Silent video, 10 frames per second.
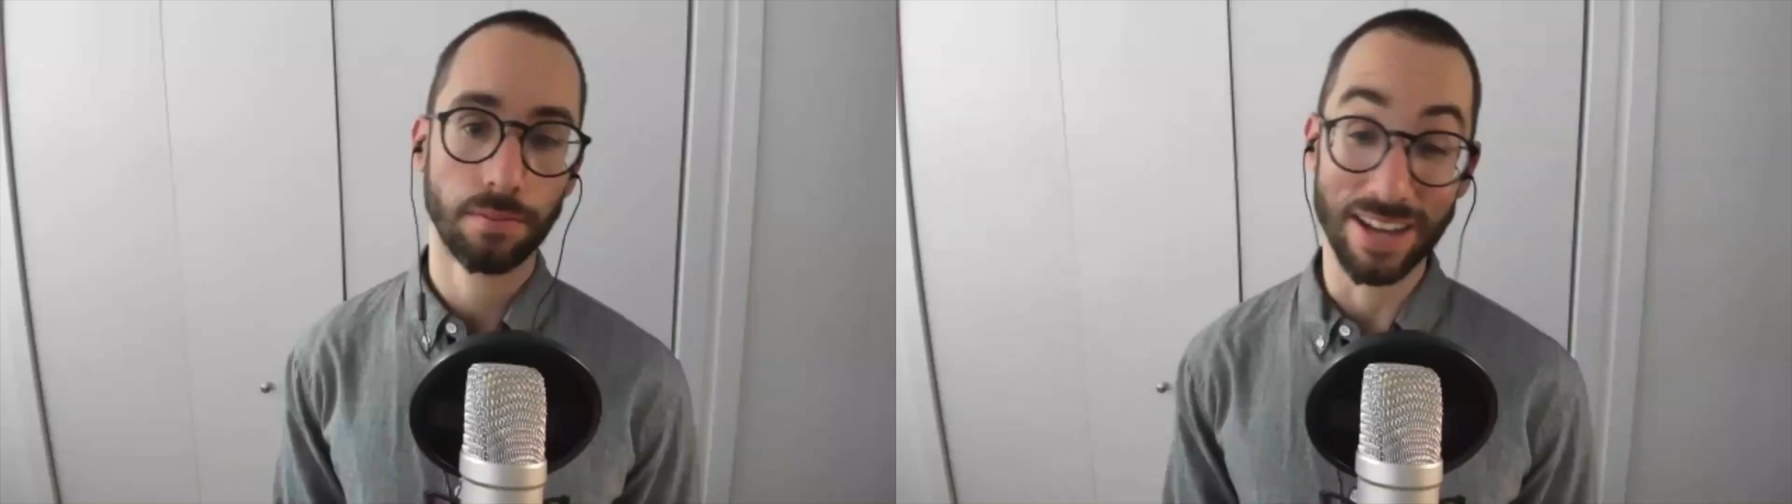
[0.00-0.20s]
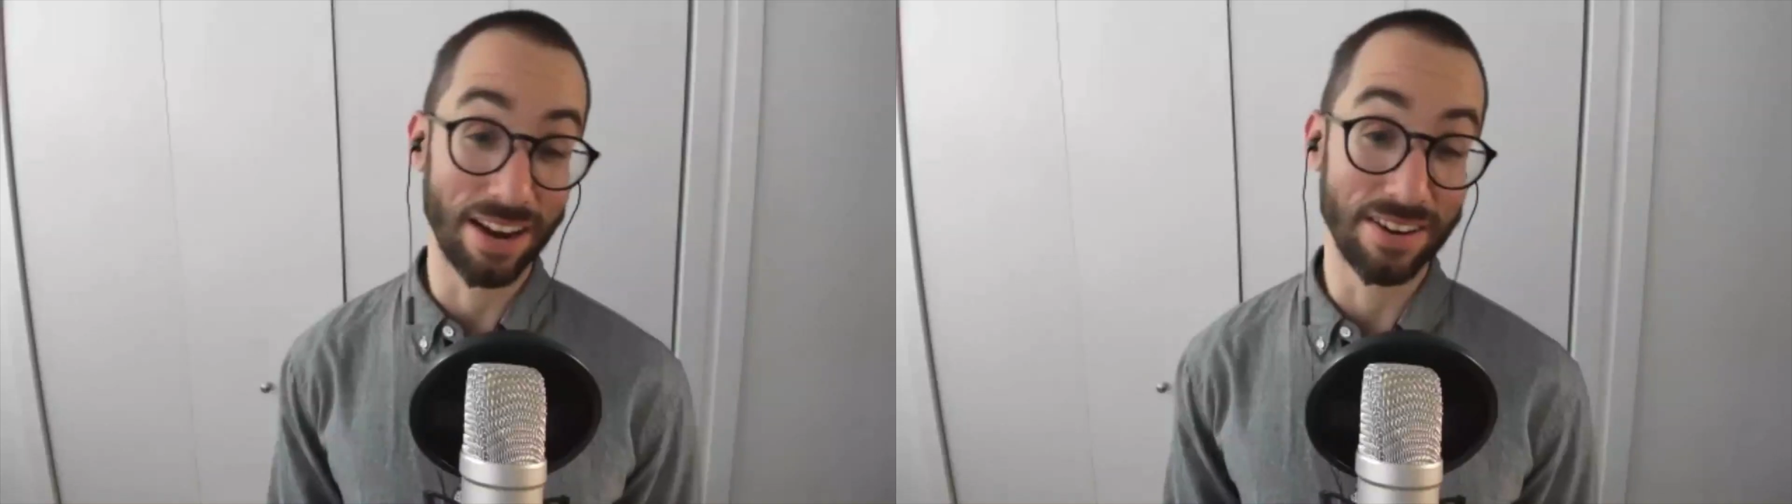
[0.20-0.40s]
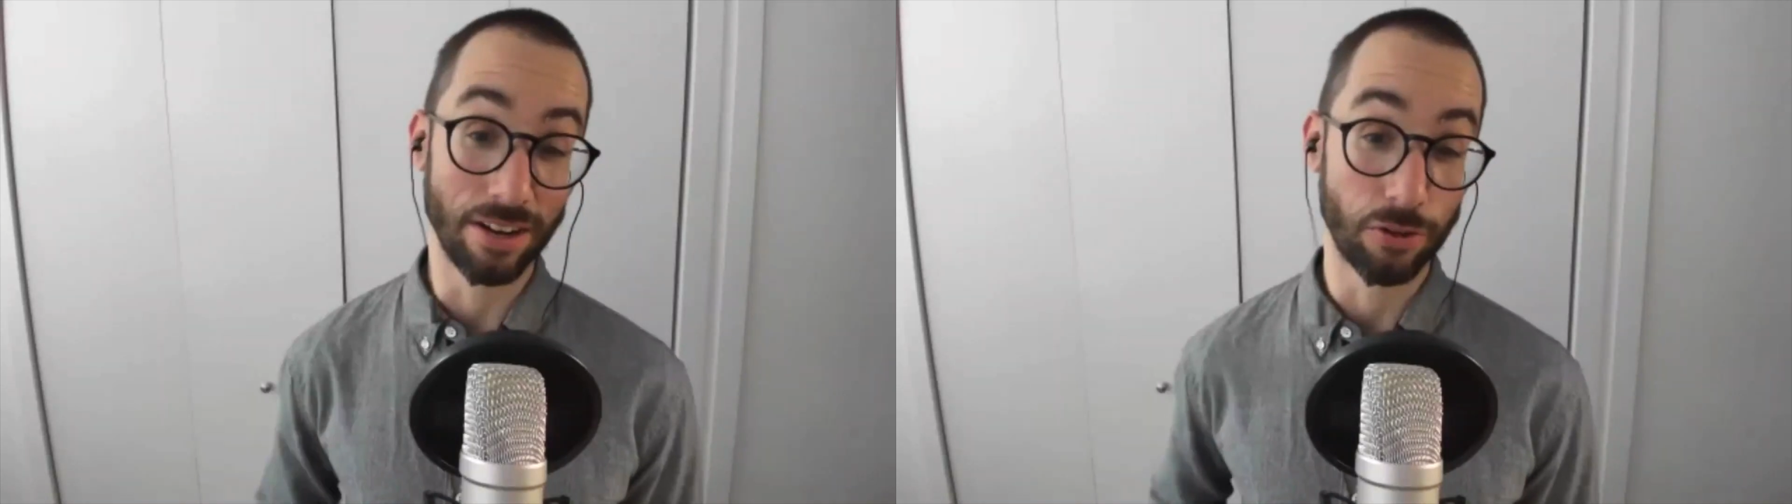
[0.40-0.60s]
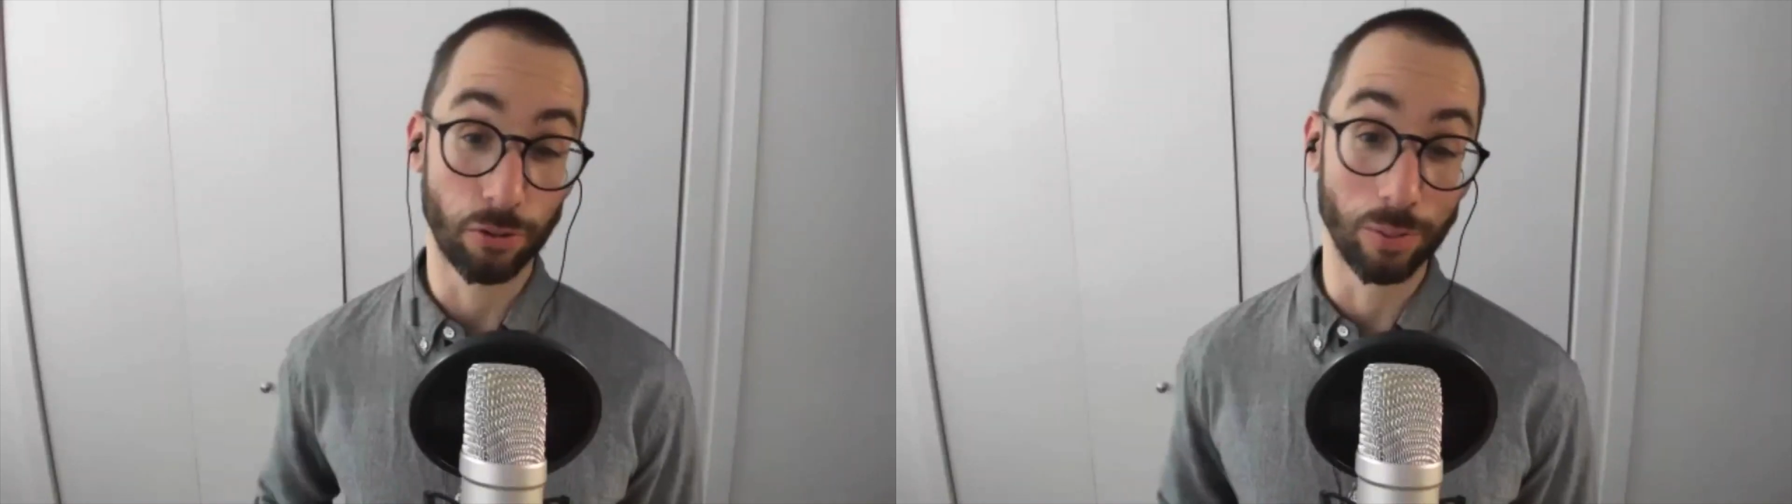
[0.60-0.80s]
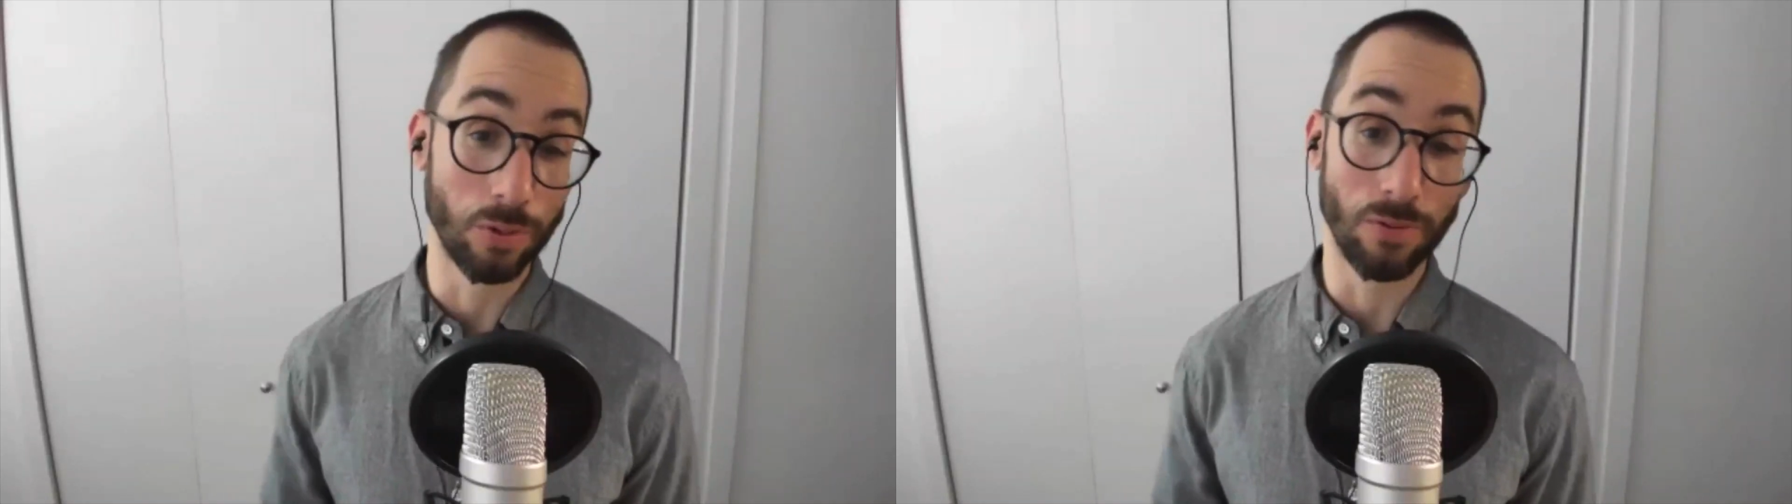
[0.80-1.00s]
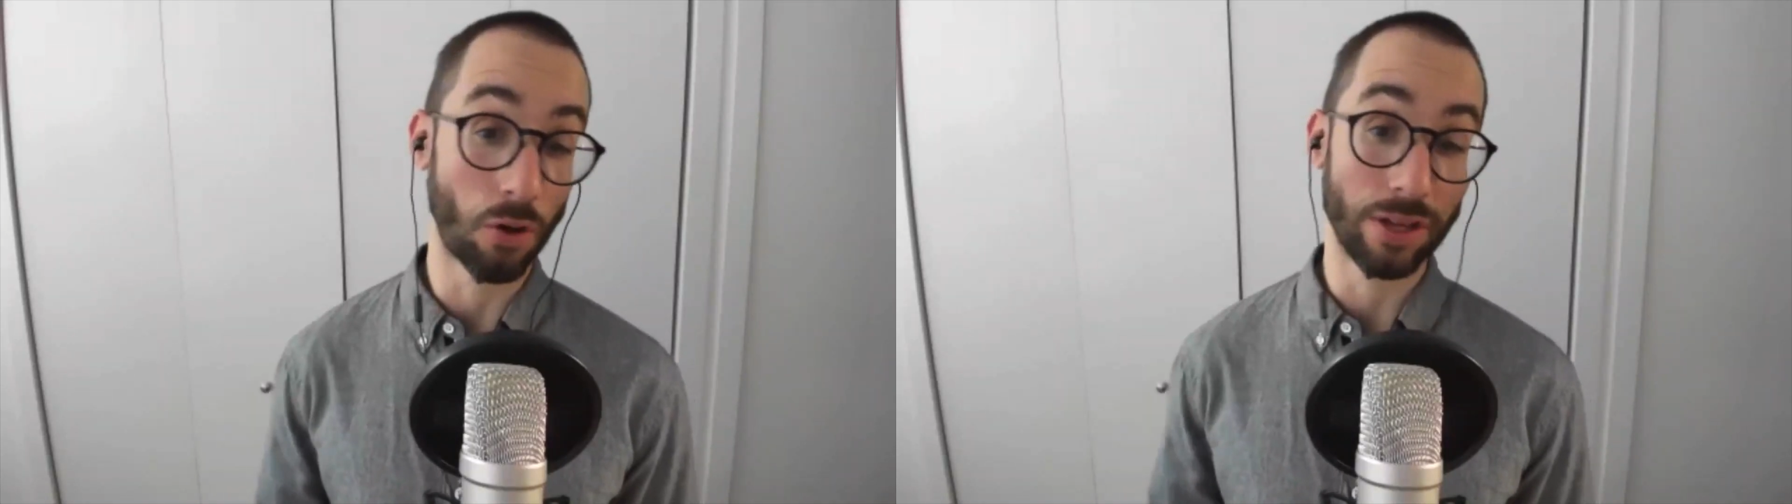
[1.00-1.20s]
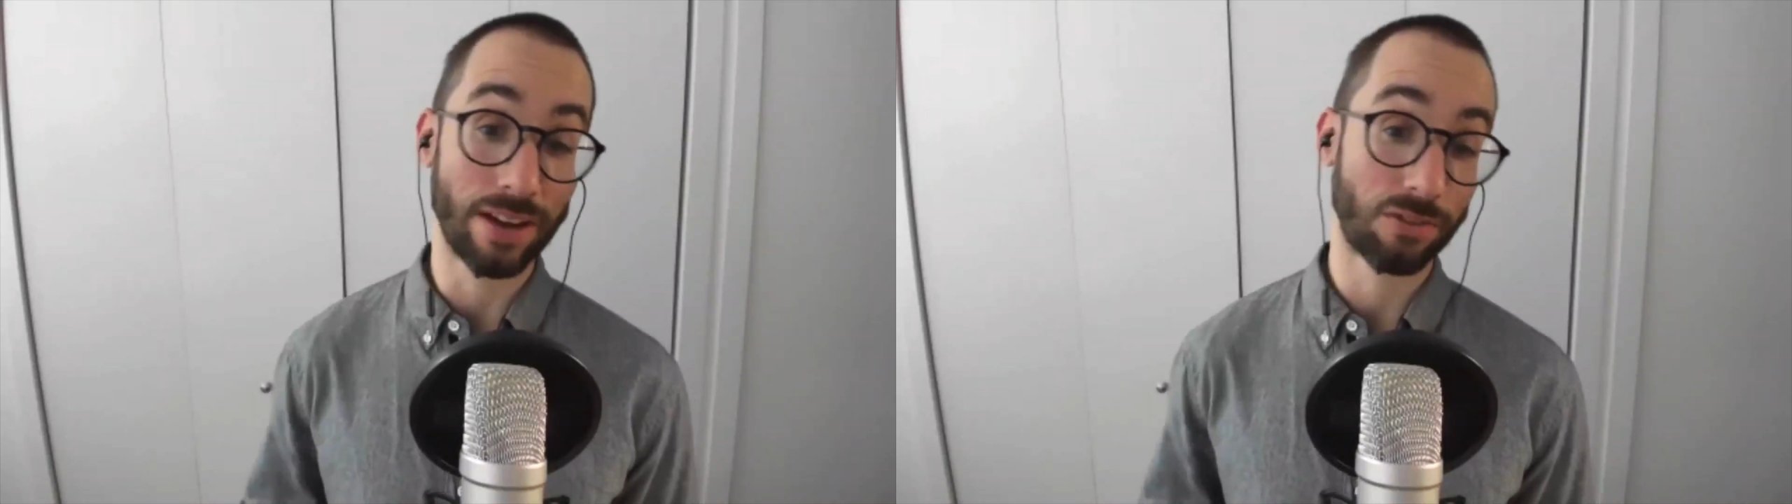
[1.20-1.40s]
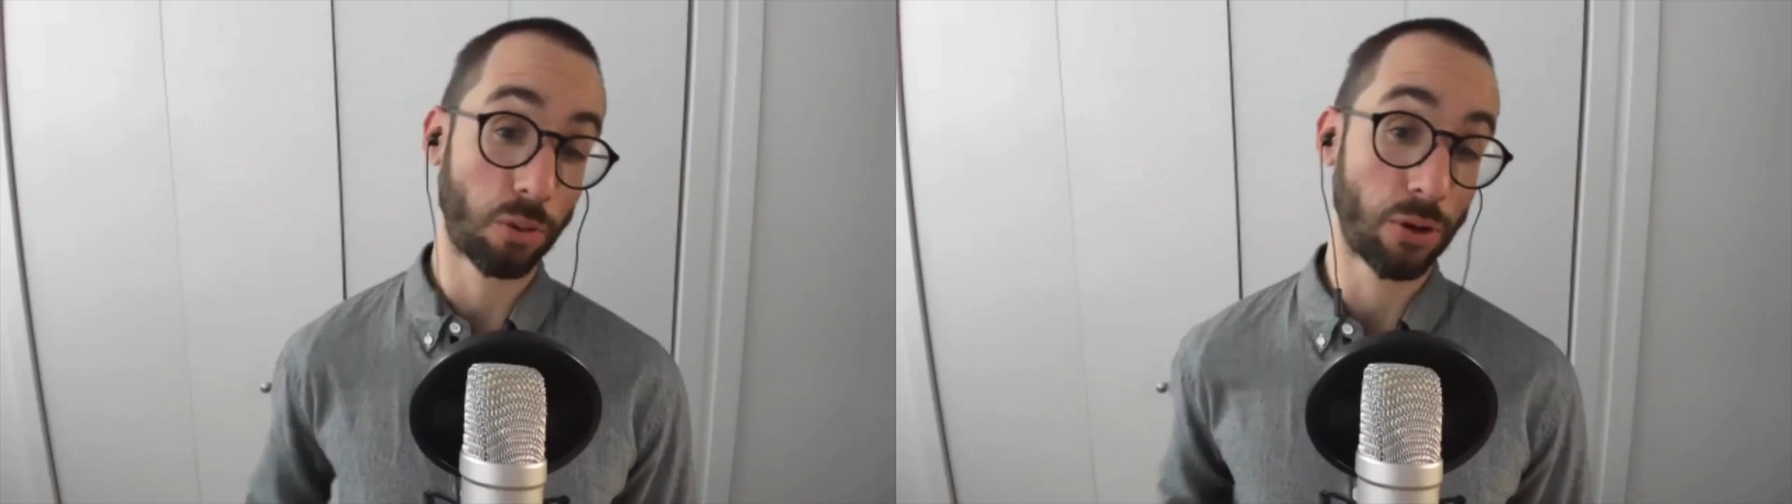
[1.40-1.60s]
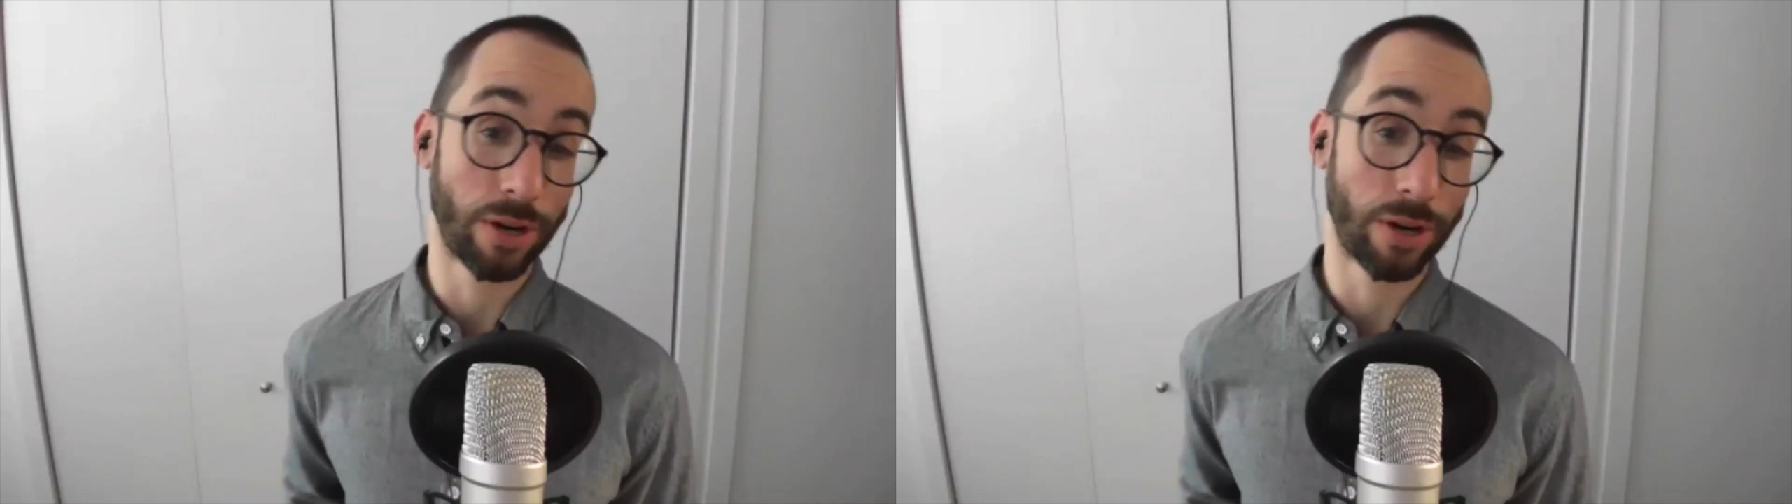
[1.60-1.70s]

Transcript: idea, to remove all the guesswork and